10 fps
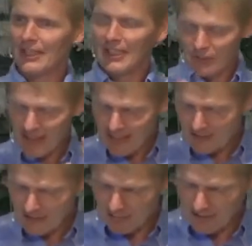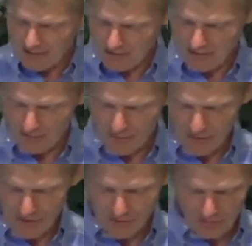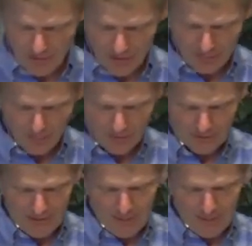Check out some of these verses from other books.